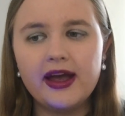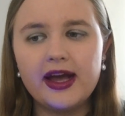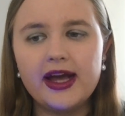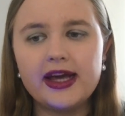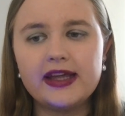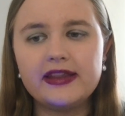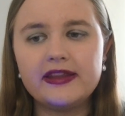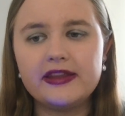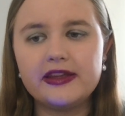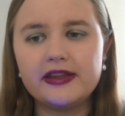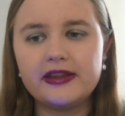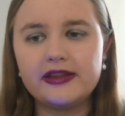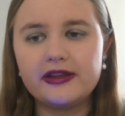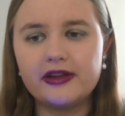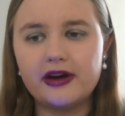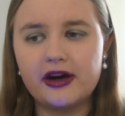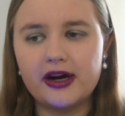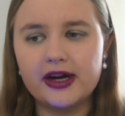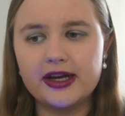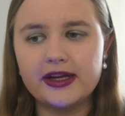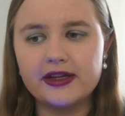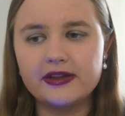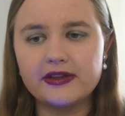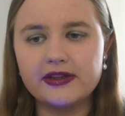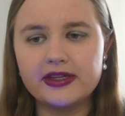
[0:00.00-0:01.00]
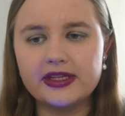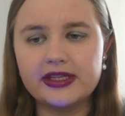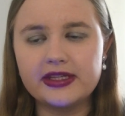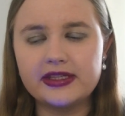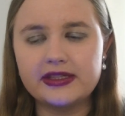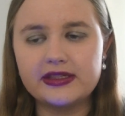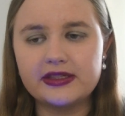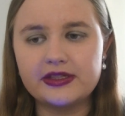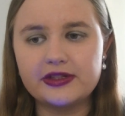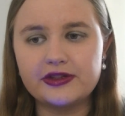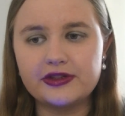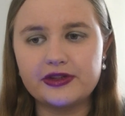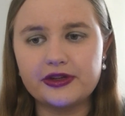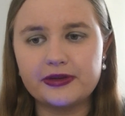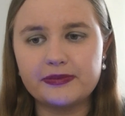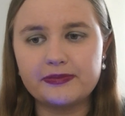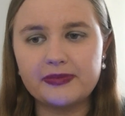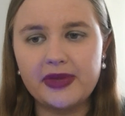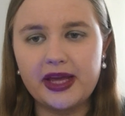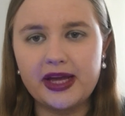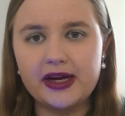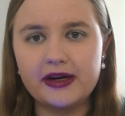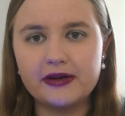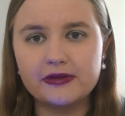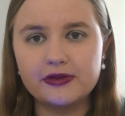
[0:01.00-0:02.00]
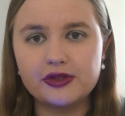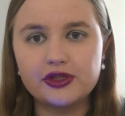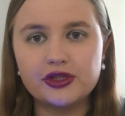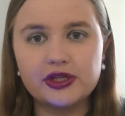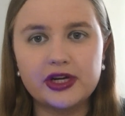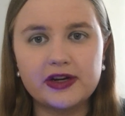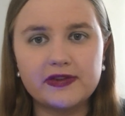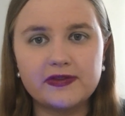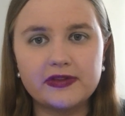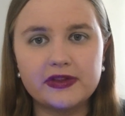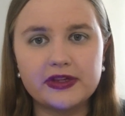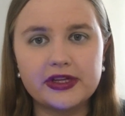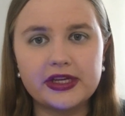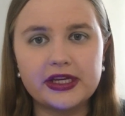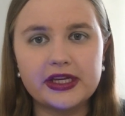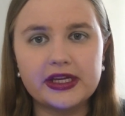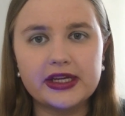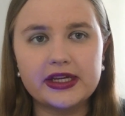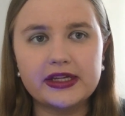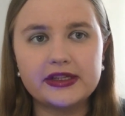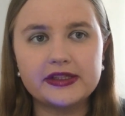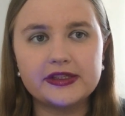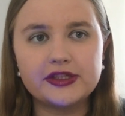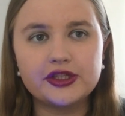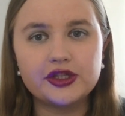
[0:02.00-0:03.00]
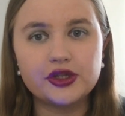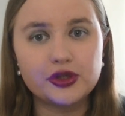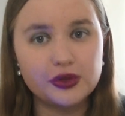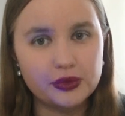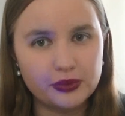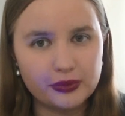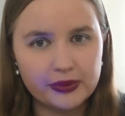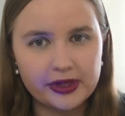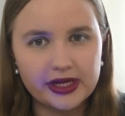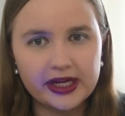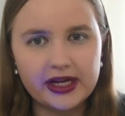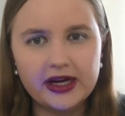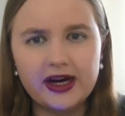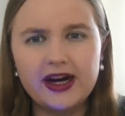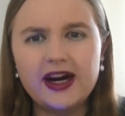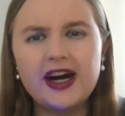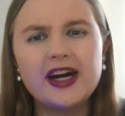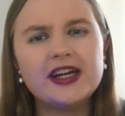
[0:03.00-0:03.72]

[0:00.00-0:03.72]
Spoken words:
and then Niall is, you know, out traveling and touring.